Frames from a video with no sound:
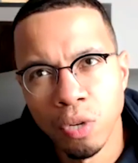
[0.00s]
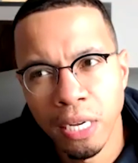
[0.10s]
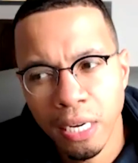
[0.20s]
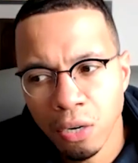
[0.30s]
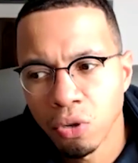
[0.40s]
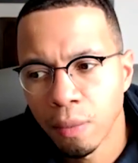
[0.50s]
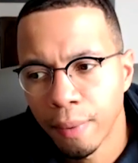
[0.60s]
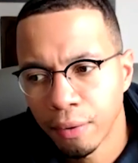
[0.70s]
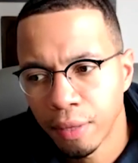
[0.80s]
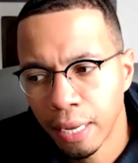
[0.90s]
the good news
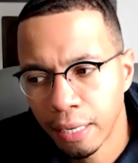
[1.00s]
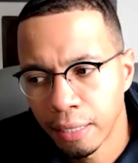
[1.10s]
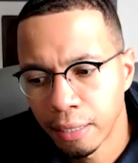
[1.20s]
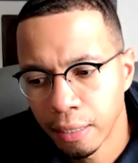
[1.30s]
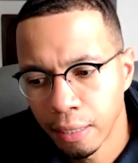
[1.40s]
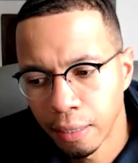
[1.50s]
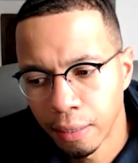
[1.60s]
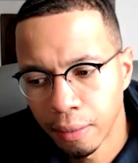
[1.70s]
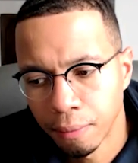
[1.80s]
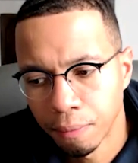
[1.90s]
about that is,
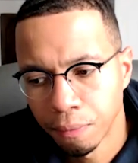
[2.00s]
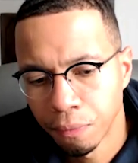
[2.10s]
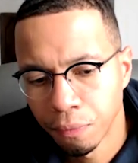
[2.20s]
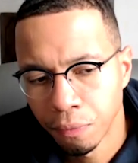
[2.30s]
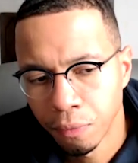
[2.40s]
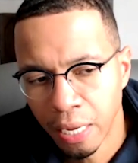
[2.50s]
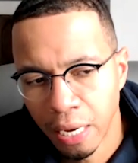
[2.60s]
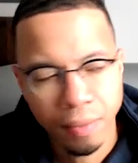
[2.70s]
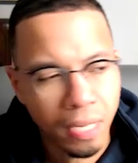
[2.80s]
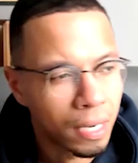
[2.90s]
and
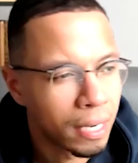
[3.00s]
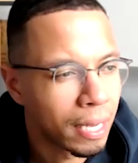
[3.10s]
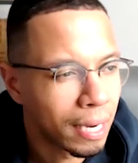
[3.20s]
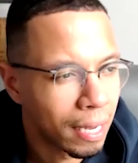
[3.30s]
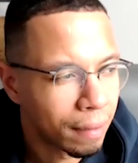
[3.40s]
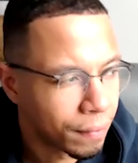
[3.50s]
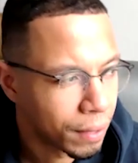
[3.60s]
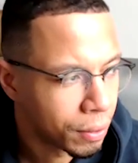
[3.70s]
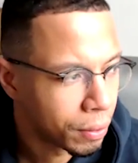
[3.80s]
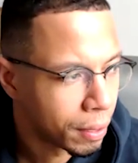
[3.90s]
I'm setting a deadline
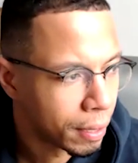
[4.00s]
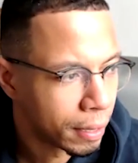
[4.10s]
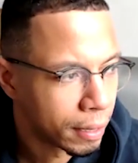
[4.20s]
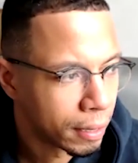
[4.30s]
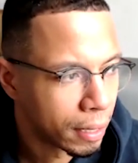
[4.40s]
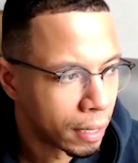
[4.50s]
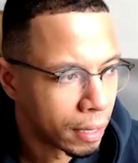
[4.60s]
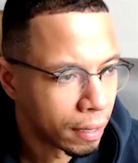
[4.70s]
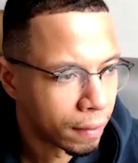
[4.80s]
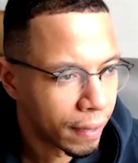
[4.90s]
for you,
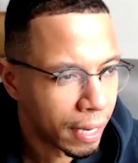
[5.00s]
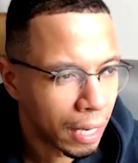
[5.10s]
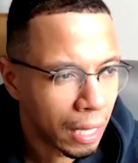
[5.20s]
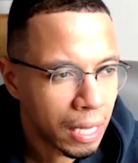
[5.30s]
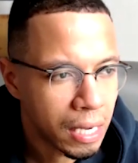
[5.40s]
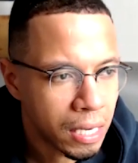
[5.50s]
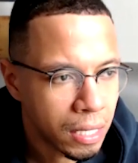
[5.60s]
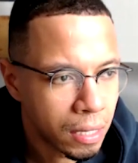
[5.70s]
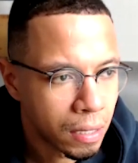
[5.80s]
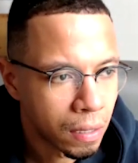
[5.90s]
of at
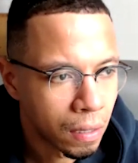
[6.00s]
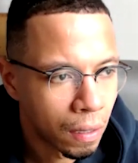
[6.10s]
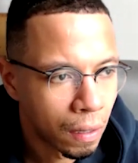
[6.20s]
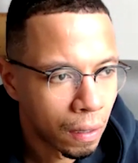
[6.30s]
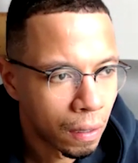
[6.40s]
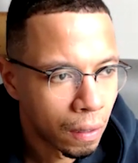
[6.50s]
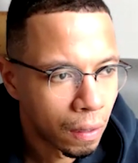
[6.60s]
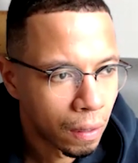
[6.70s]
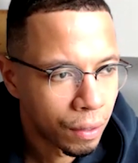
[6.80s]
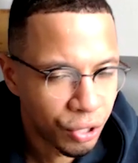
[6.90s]
least
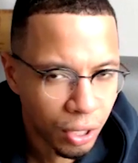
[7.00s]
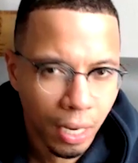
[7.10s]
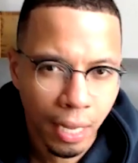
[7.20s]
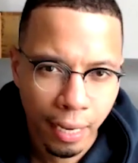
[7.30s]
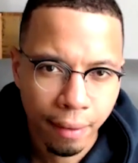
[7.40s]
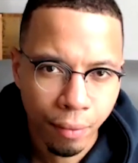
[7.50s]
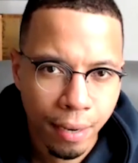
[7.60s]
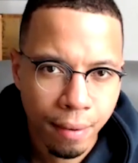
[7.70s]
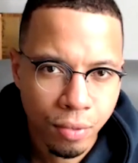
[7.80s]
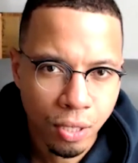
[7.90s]
July,
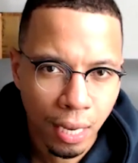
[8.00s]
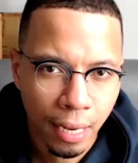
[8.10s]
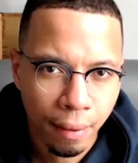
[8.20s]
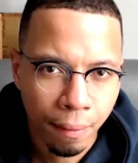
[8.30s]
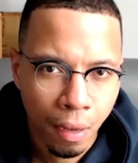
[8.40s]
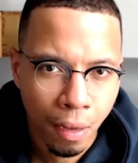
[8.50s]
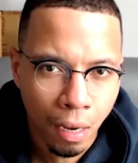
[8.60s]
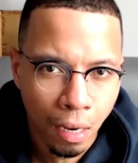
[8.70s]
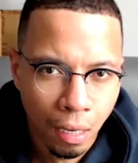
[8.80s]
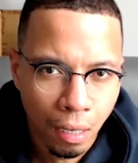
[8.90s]
right? July.
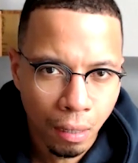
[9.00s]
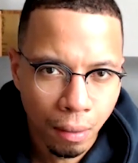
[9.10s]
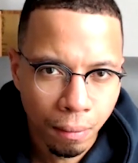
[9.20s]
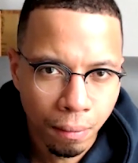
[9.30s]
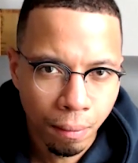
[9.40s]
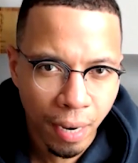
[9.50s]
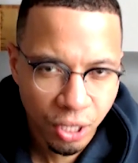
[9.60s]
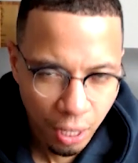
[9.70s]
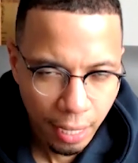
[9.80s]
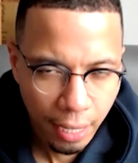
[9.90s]
By
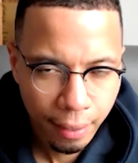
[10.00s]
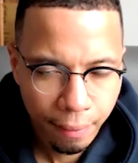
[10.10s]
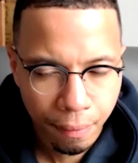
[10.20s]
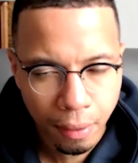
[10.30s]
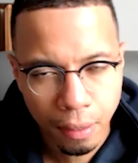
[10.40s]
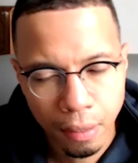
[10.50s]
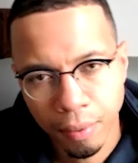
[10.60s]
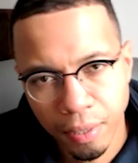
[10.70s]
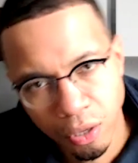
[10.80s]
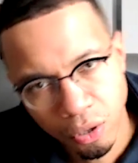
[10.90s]
July,
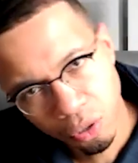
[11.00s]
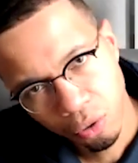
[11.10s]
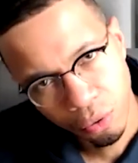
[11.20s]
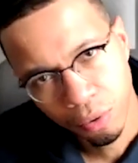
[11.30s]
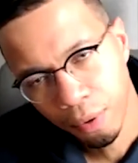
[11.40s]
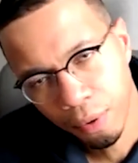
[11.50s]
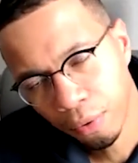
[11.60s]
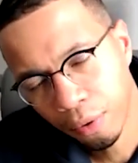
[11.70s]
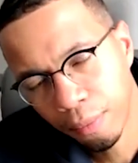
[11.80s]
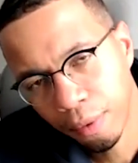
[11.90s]
because I know you're still going through the
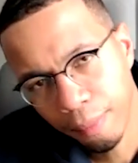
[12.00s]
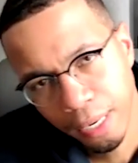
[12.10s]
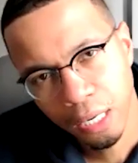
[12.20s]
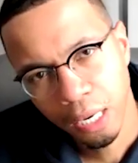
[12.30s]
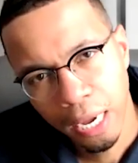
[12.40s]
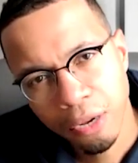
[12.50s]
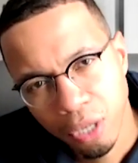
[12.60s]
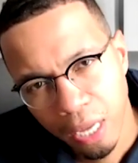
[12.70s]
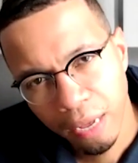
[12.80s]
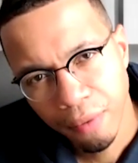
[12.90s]
program, but by July, you
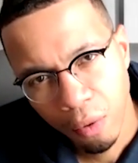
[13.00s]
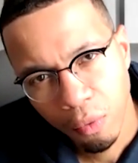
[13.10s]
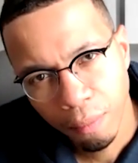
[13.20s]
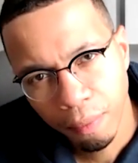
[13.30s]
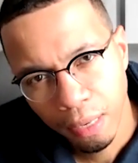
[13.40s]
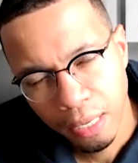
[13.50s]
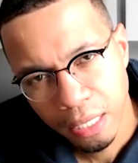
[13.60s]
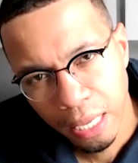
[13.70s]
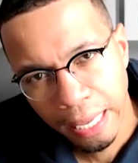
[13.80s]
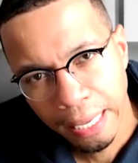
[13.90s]
should have Network
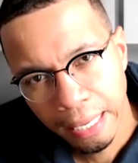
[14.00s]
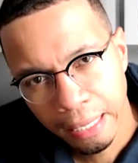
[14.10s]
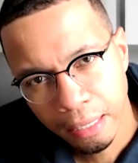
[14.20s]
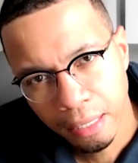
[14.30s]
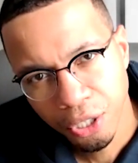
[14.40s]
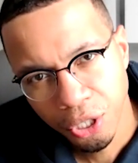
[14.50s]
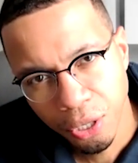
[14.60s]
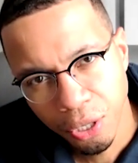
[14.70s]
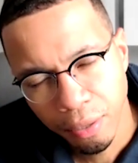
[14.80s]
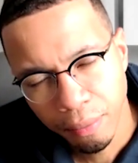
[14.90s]
Plus and
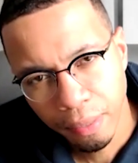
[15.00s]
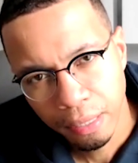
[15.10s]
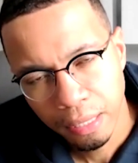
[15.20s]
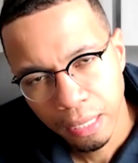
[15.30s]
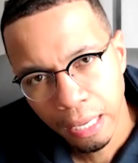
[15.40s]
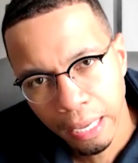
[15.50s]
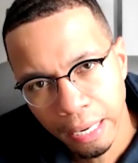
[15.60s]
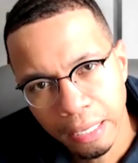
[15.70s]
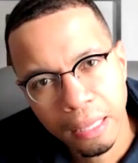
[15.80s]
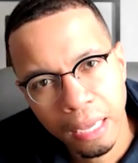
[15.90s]
Security Plus. And
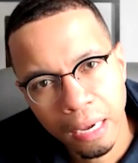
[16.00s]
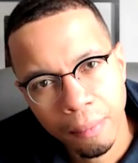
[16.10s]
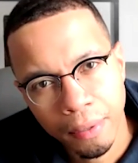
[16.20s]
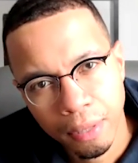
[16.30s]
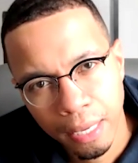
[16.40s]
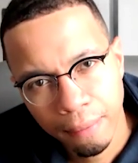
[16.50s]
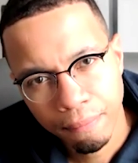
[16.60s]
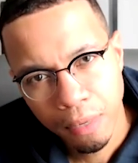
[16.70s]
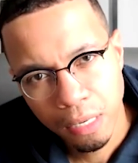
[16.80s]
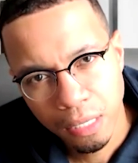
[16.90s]
the good thing about
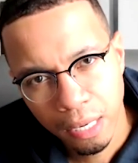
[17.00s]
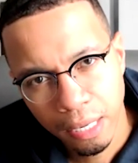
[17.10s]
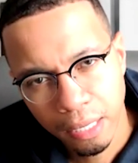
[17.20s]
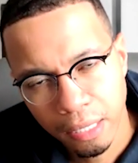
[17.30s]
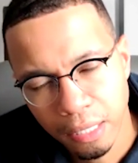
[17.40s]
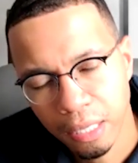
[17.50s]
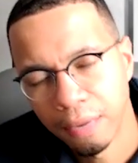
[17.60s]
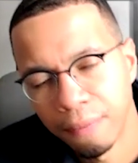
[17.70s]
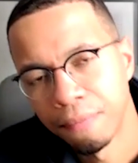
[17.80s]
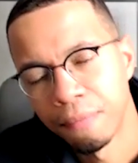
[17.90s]
that, Cheyenne, is
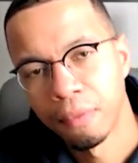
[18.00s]
that